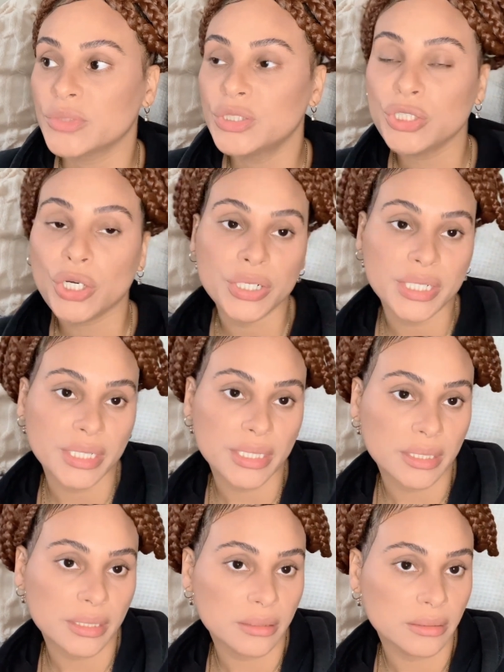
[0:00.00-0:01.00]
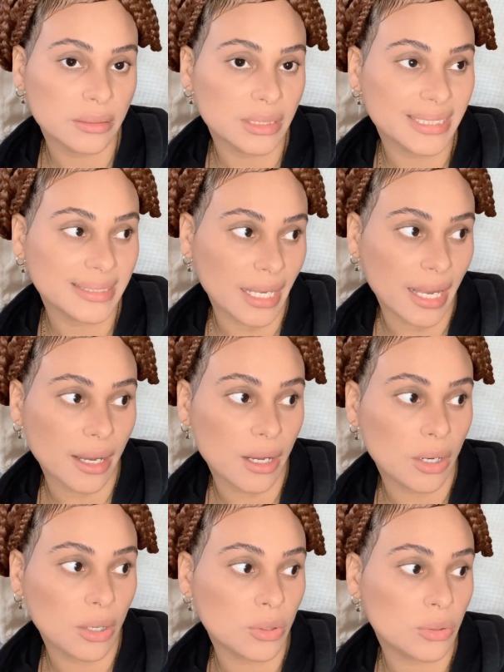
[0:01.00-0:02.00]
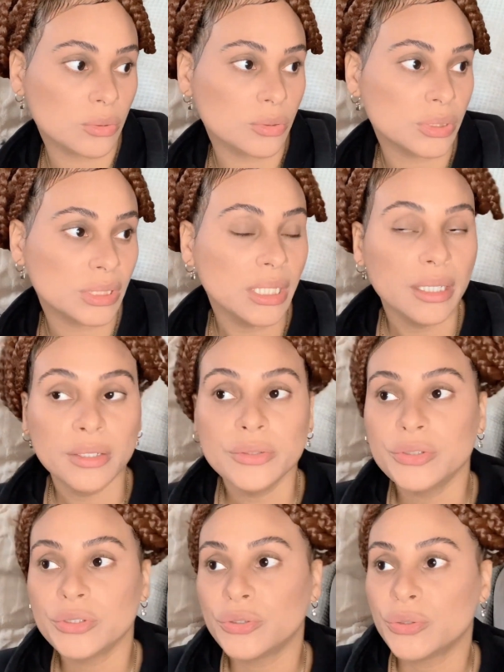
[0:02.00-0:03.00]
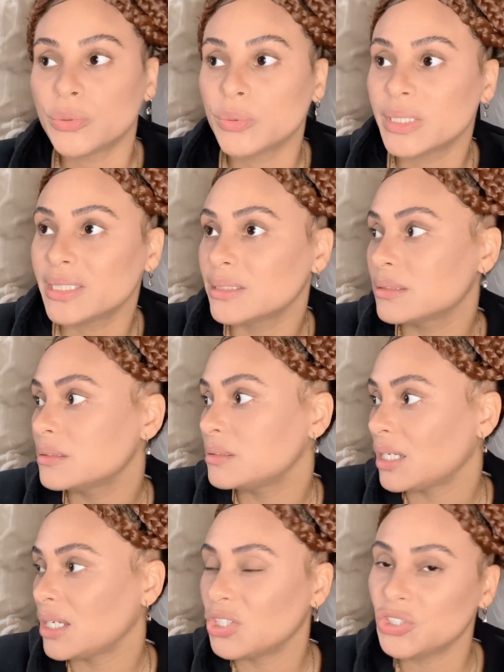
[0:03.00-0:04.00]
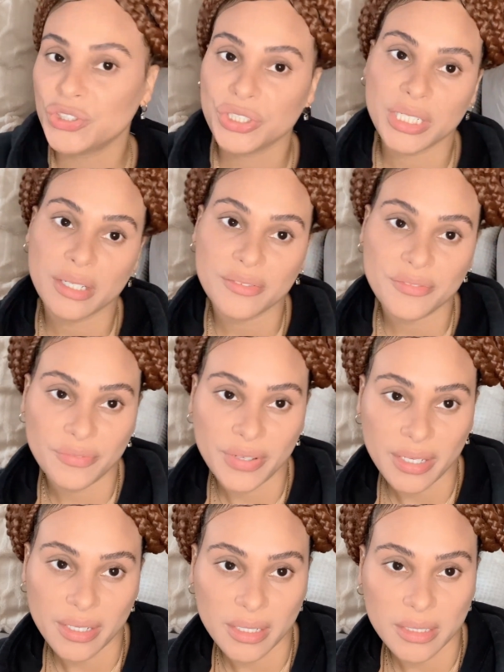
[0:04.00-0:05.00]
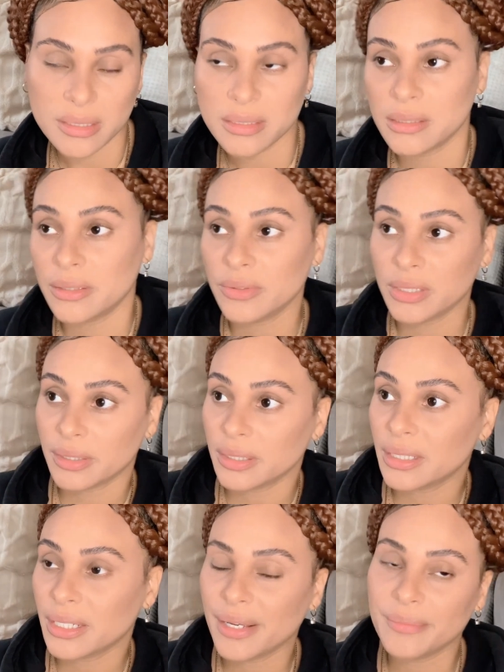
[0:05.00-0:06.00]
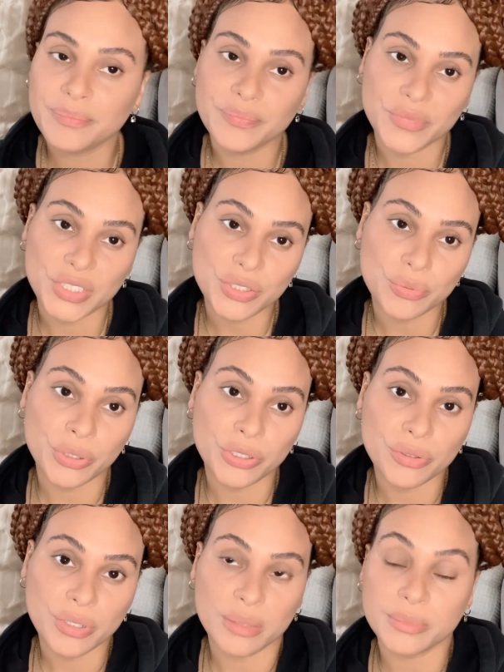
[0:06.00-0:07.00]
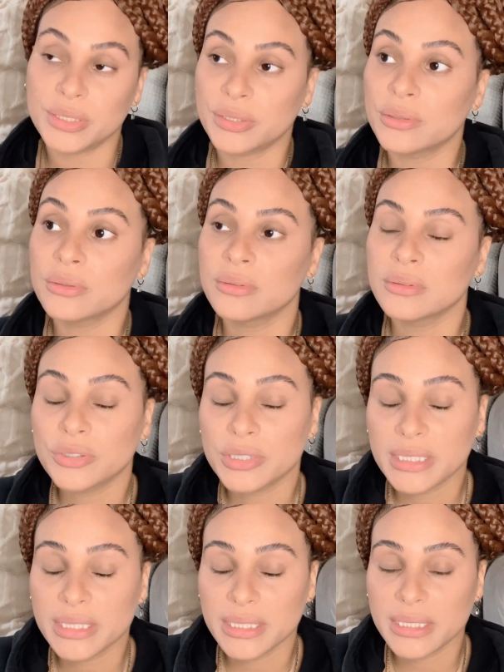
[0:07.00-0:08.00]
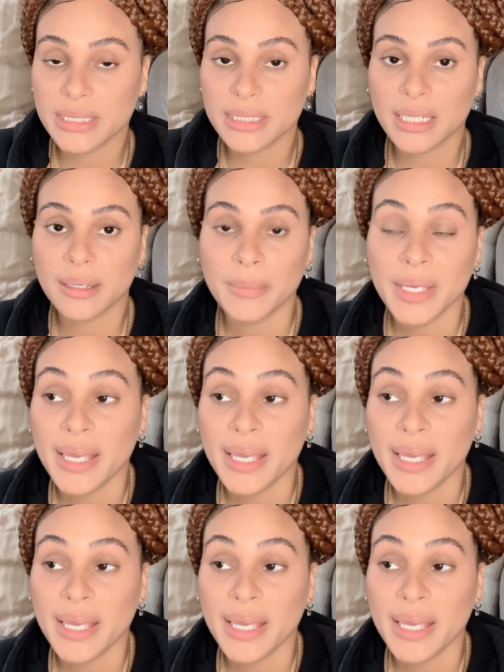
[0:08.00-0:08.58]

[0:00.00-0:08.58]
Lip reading: Target styles, the newest staging effects and everything like that. This is where you come to. Chrissy Teatime.